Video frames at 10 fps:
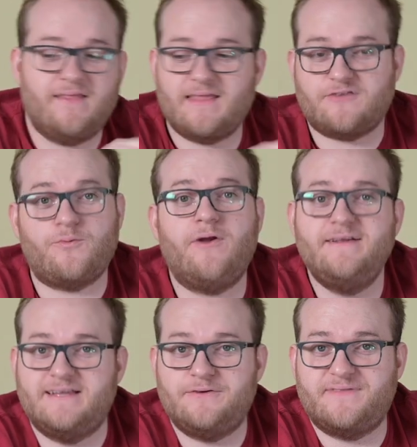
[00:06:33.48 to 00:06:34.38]
That's what I
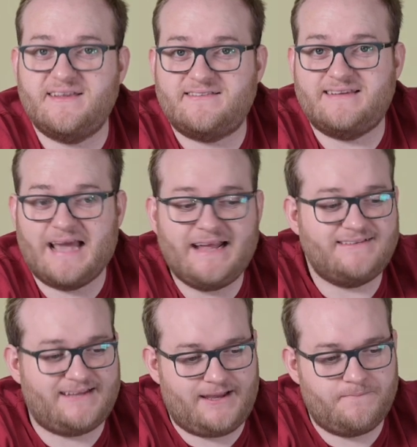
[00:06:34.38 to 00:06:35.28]
did with this
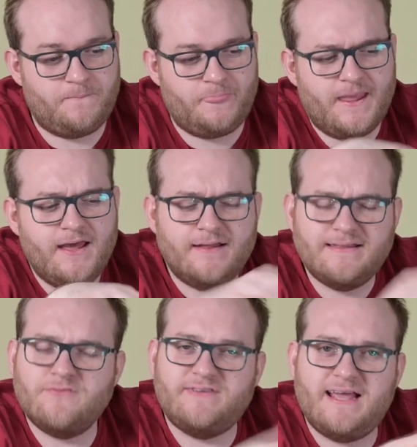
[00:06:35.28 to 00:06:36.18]
D80.
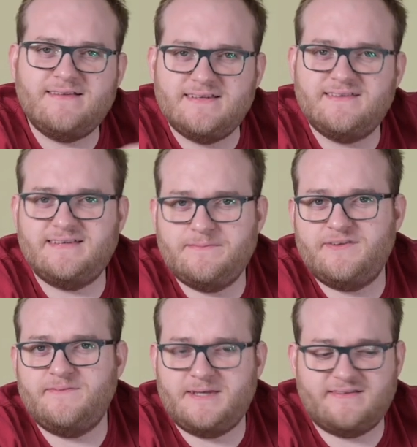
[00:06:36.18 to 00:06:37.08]
Now, D80
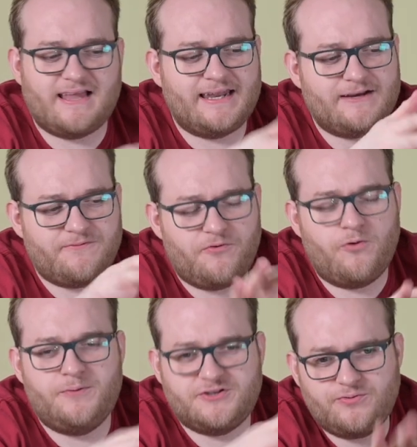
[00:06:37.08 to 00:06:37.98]
seems to be selling
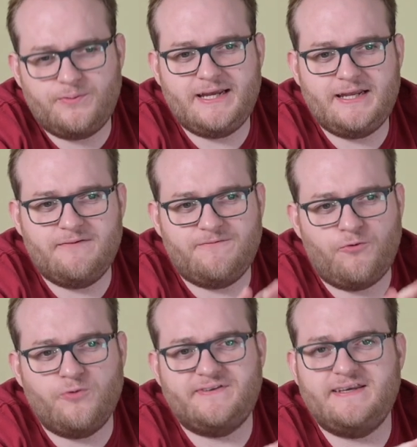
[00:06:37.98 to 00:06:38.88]
for between
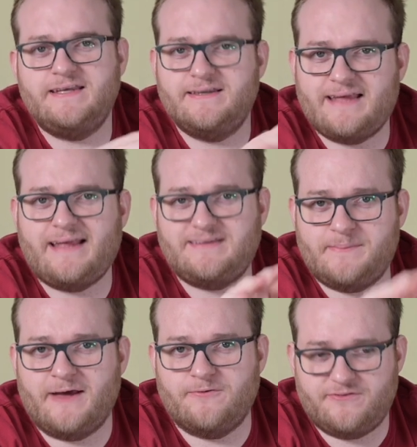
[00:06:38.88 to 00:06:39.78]
£40 and
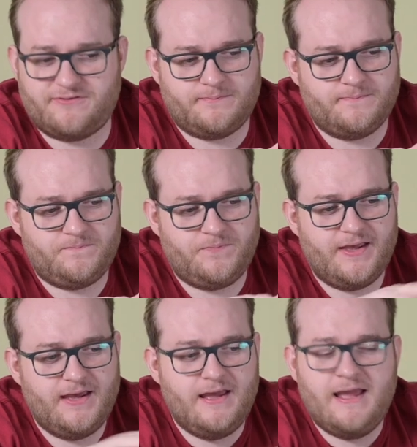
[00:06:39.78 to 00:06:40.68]
£80.
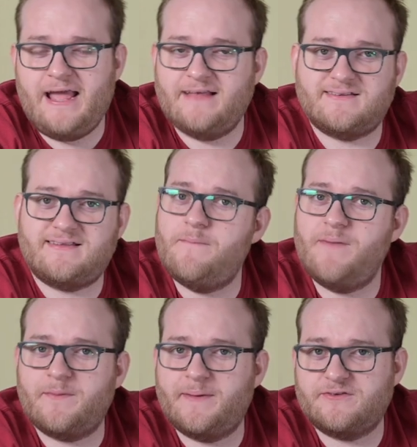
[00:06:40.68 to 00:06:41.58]
It has a 10
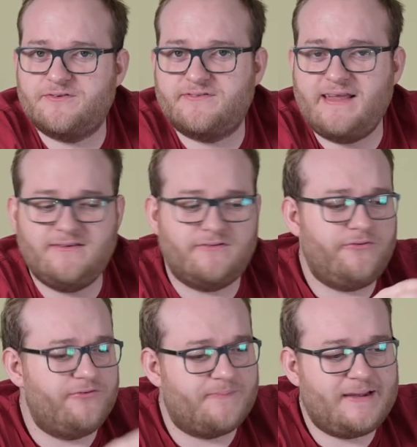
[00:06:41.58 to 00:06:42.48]
megapixel
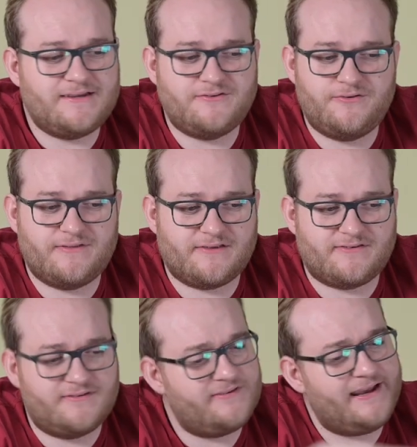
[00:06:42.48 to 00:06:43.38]
sensor. It was made in
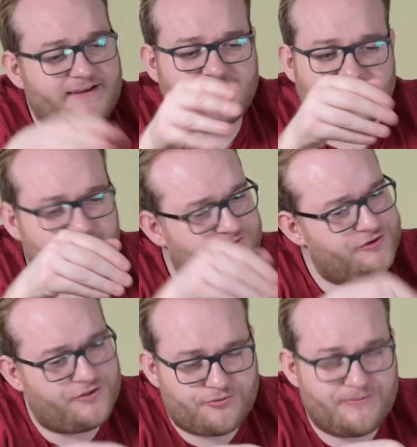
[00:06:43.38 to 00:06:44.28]
2006. It can
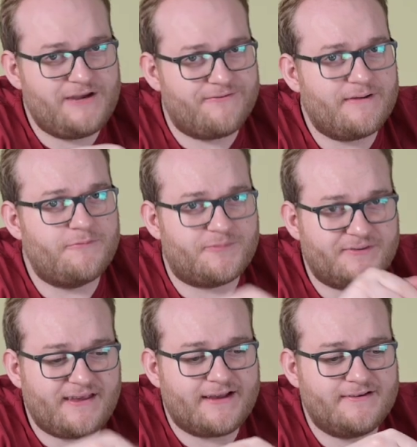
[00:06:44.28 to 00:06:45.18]
shoot 3 frames per
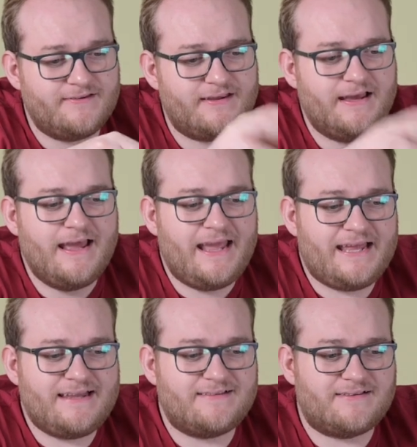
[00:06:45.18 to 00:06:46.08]
second.
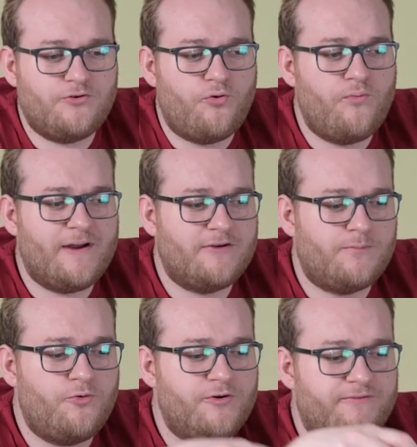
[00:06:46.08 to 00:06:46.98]
It is an
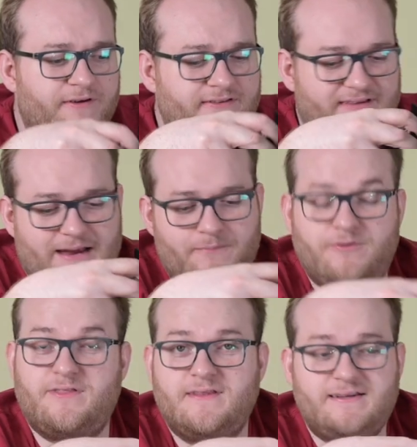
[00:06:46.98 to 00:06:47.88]
all-round more advanced
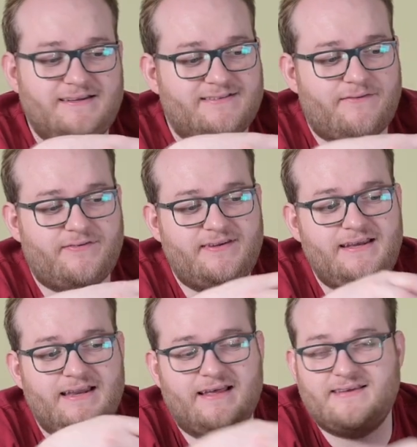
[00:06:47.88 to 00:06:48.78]
camera than the
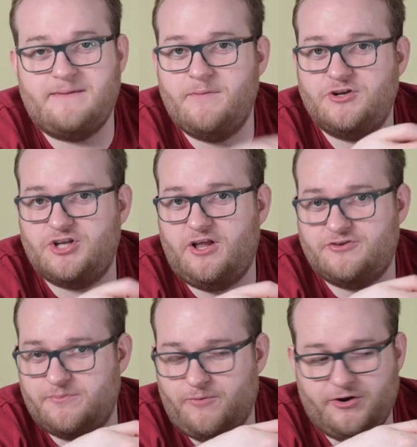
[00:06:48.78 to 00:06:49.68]
D70 and has a much
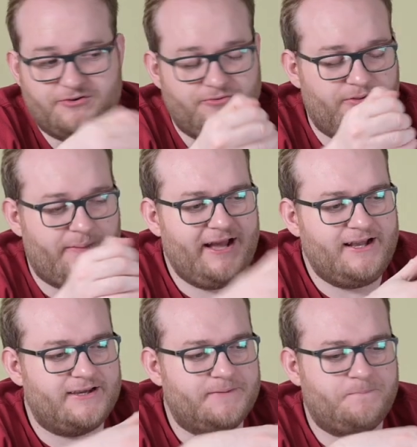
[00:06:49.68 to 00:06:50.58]
larger monitor on the
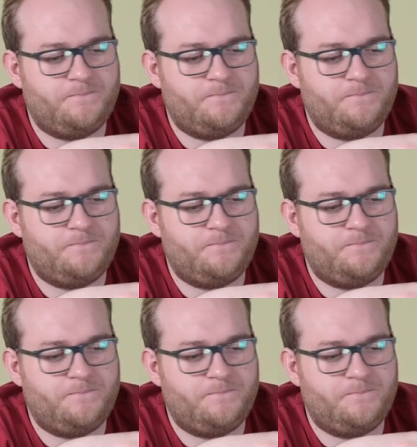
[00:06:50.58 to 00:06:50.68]
back.